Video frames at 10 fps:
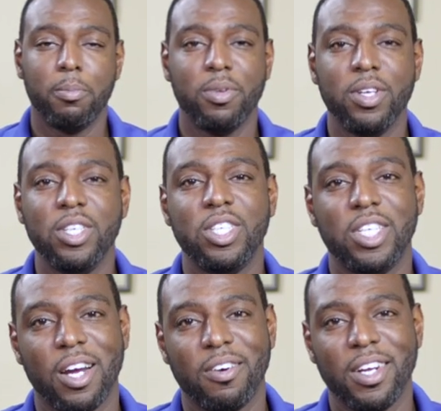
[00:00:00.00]
please
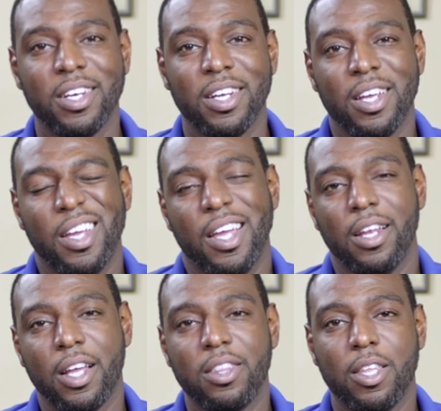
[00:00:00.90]
share it and
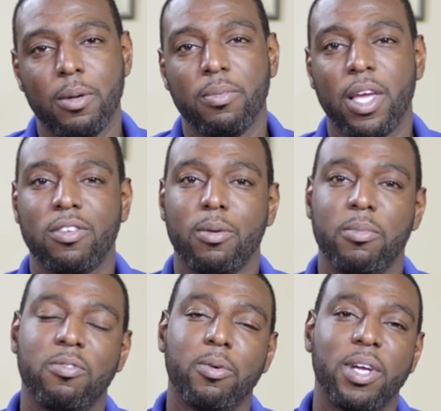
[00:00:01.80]
let them get some
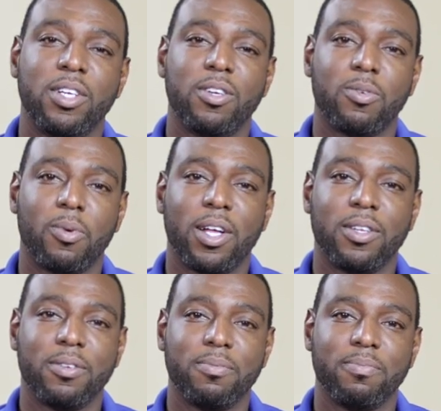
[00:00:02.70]
information as well.
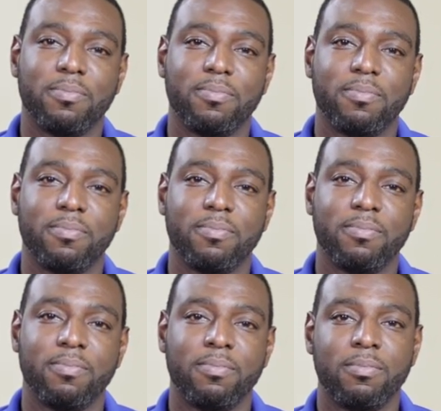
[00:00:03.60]

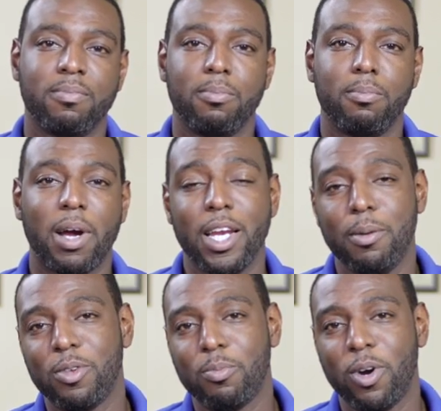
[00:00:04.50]
My name
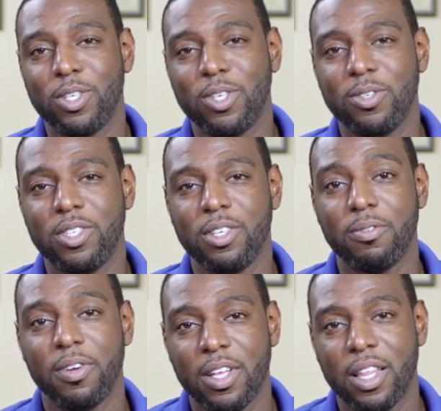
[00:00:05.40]
is Marck Joseph.
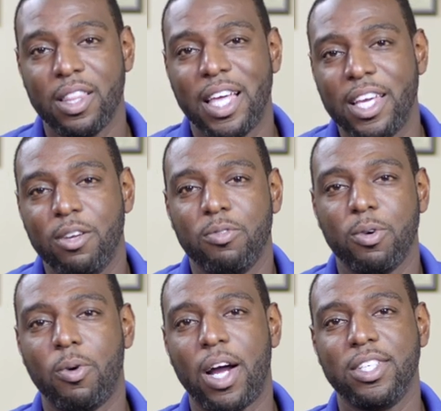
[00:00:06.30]
Thank you for
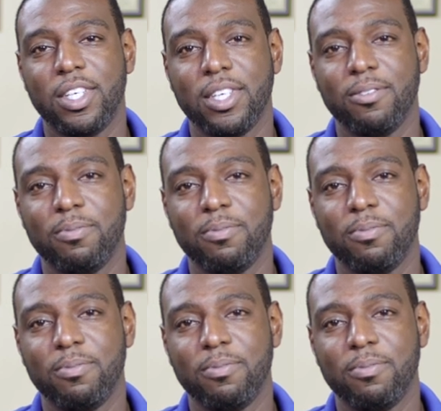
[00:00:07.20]
watching.